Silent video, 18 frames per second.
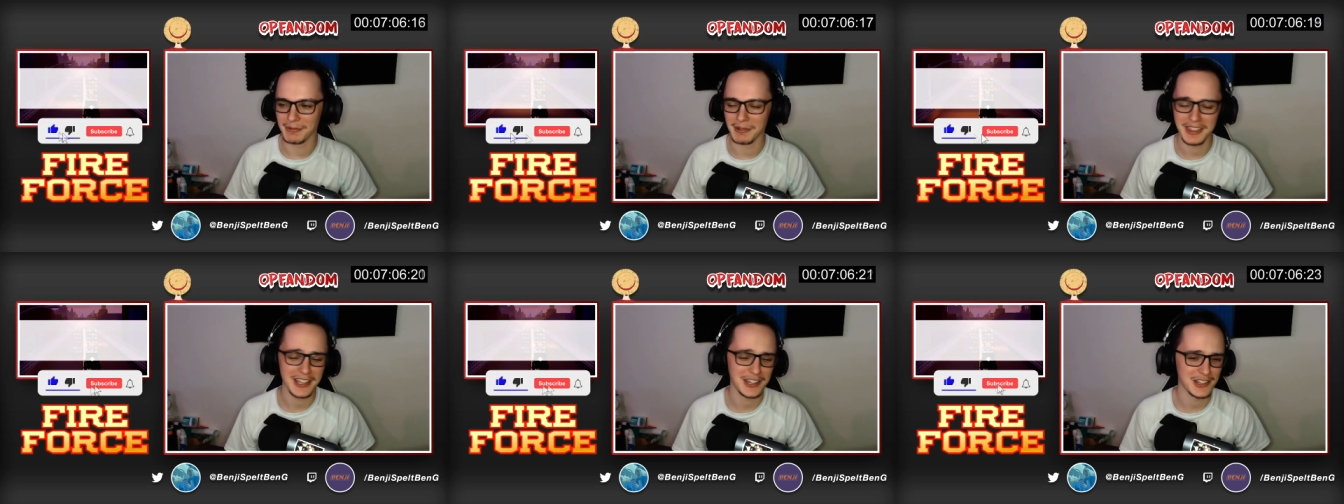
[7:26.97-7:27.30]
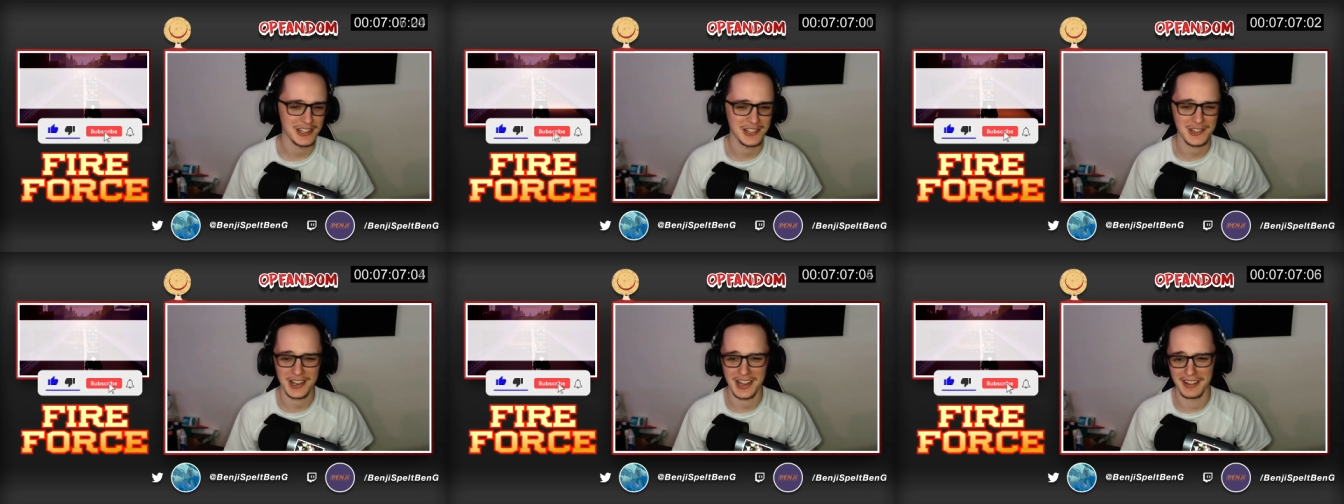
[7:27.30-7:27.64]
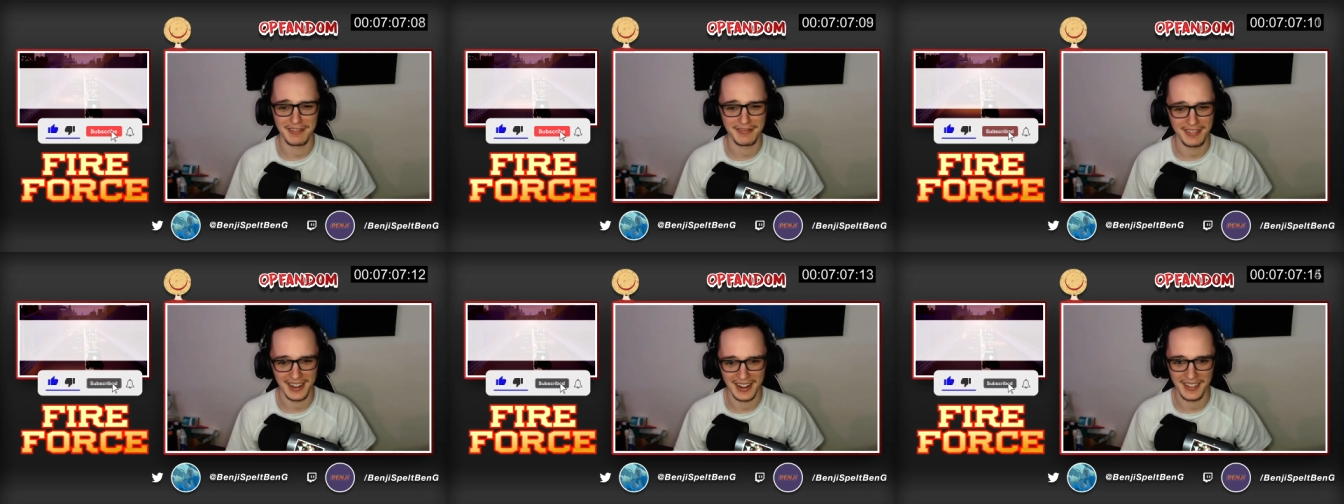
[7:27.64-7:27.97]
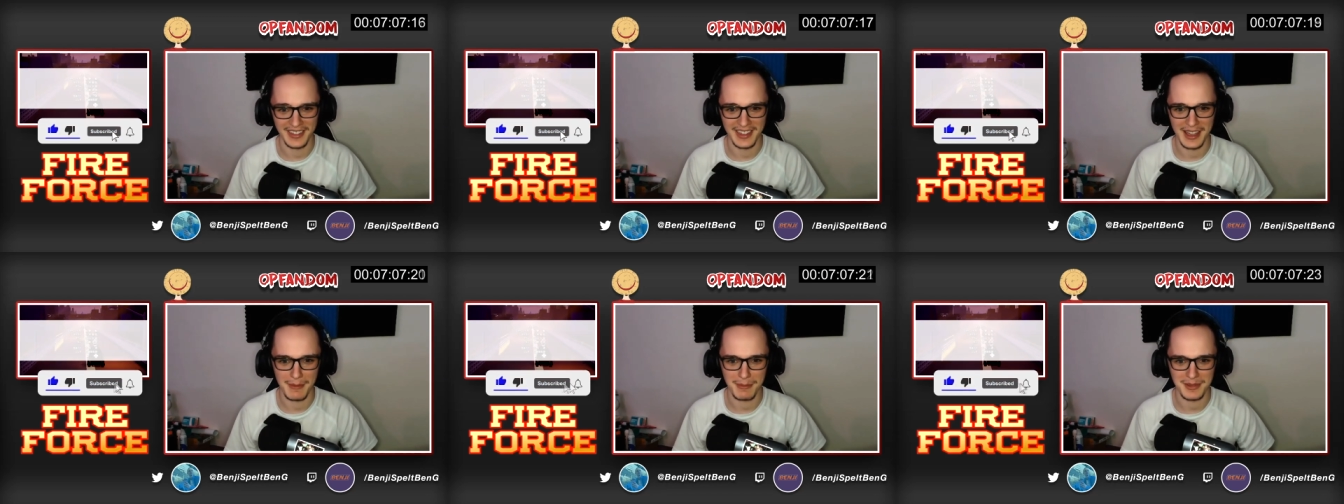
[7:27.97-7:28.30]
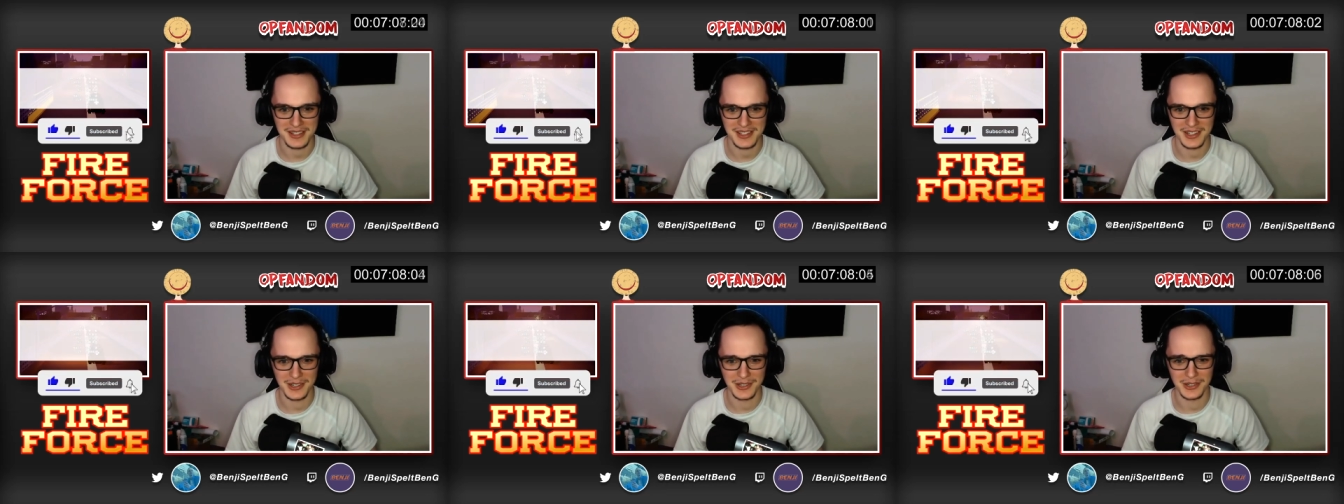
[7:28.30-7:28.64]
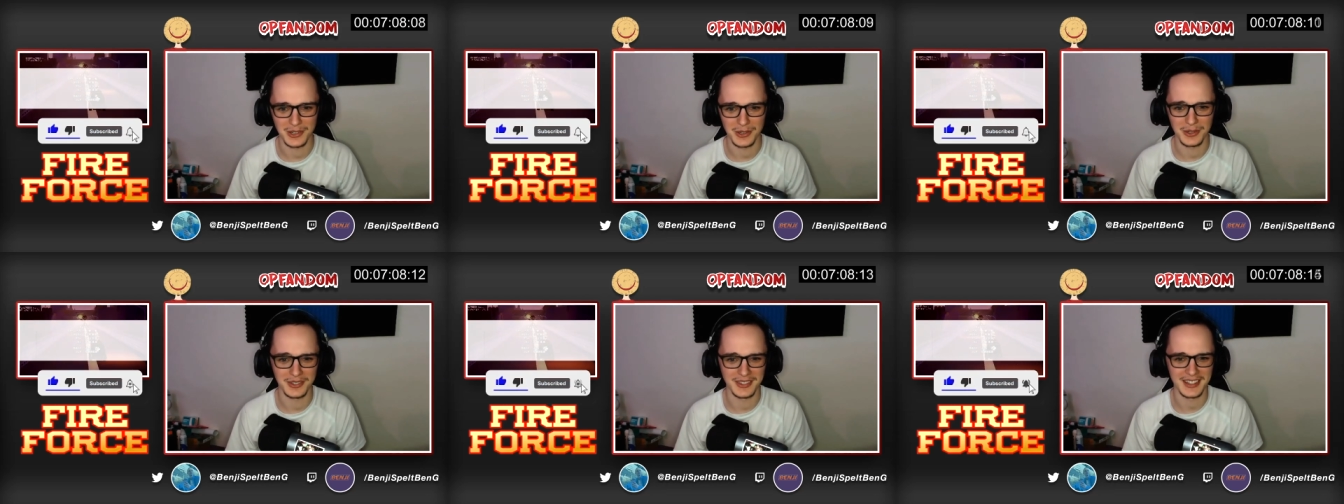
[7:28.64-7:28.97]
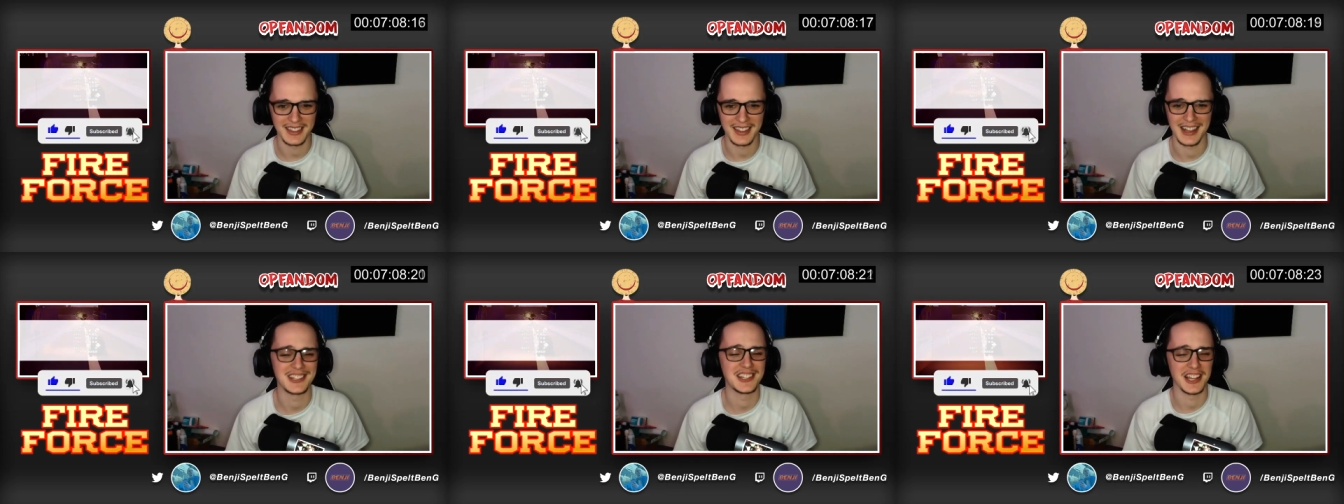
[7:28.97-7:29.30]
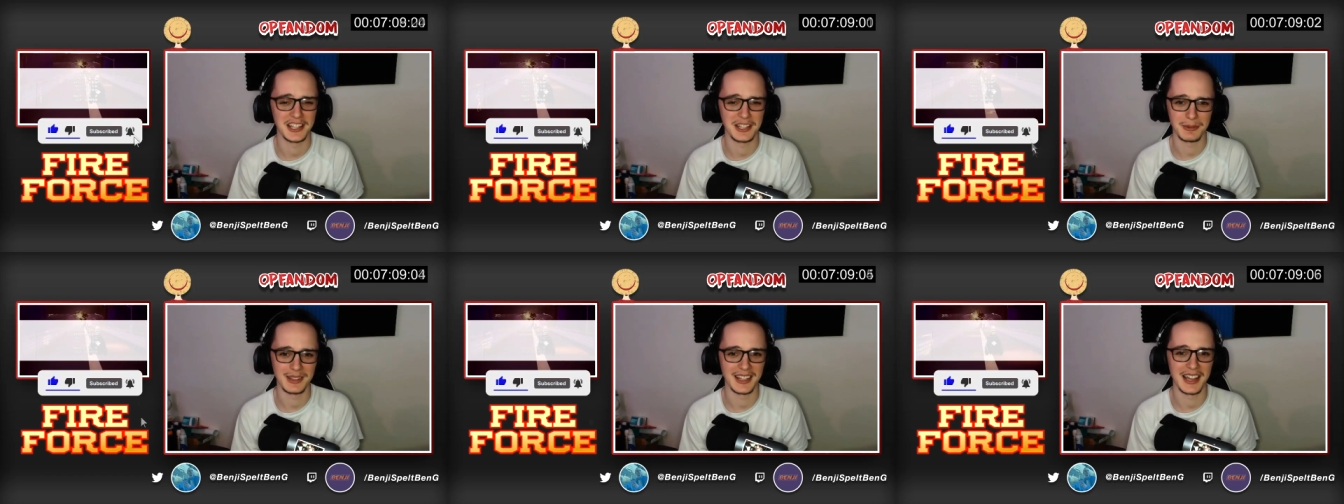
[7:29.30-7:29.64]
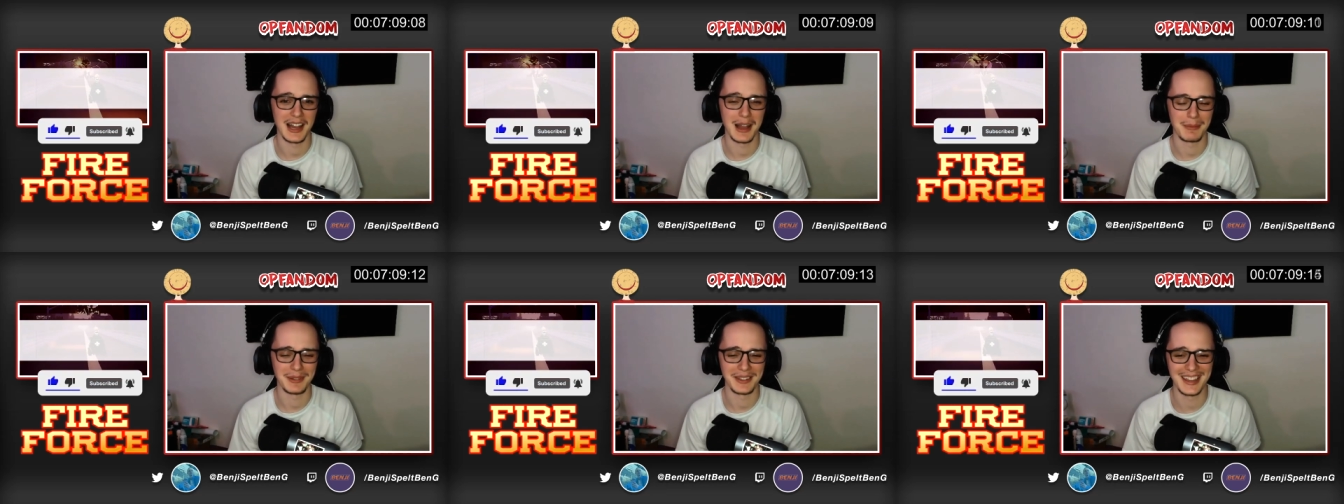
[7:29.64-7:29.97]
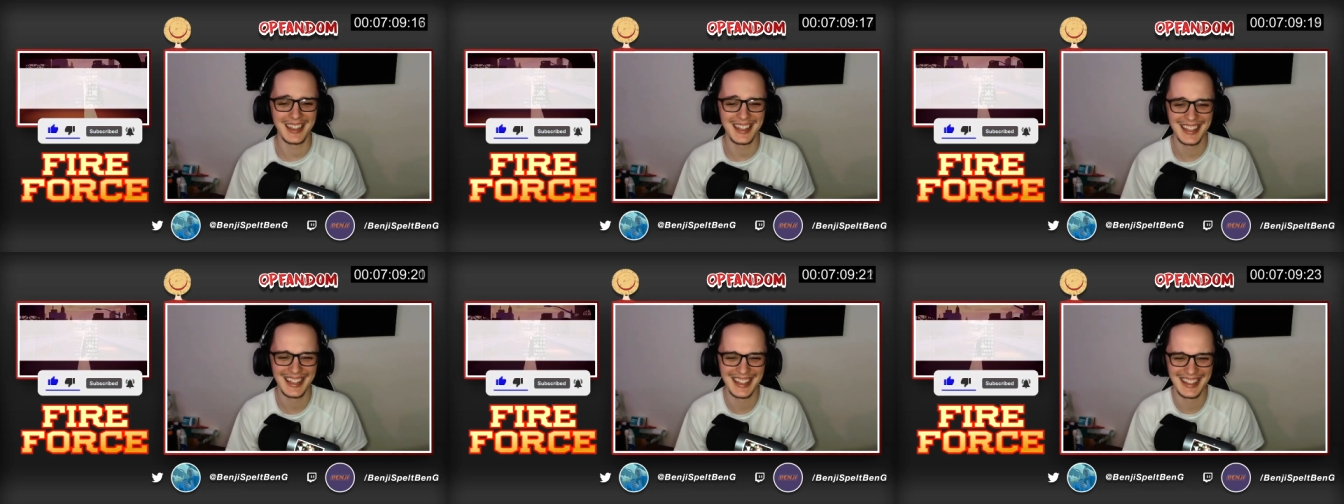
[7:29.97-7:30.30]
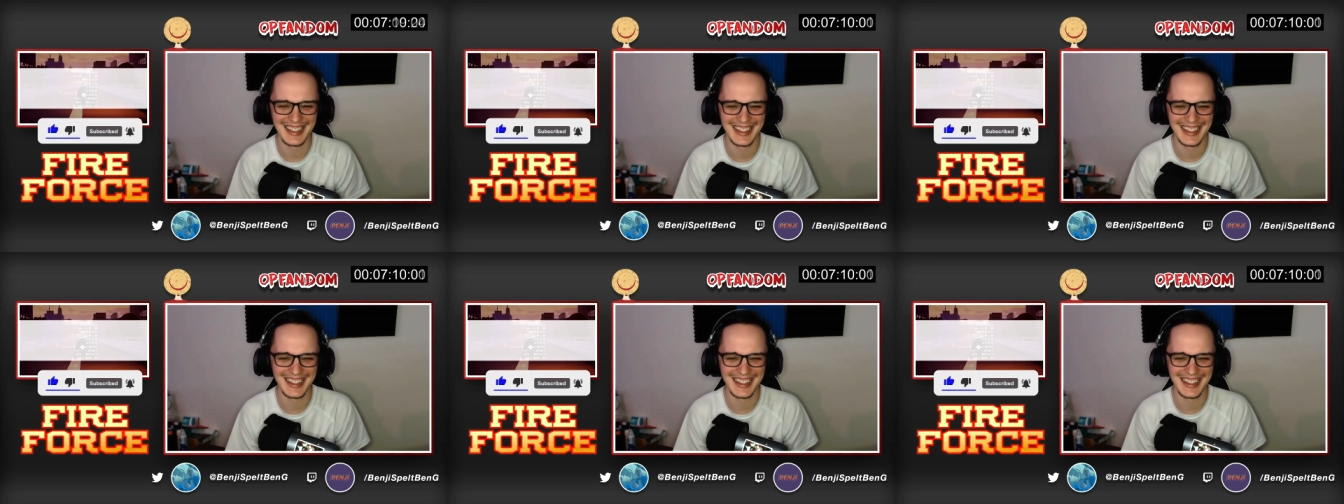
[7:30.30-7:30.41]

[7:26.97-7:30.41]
were they just trying to fill out the episode, or did that genuinely happen?